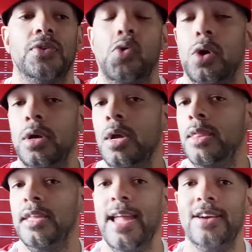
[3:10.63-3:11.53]
For
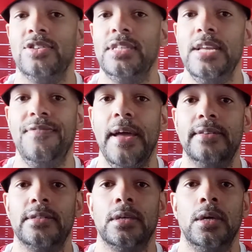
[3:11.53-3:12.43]
the Niners
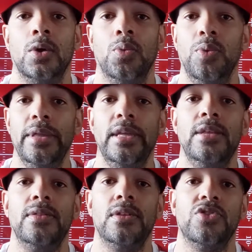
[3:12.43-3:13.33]
defense,
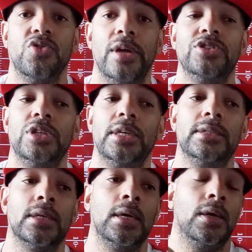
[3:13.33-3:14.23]
winning the trenches.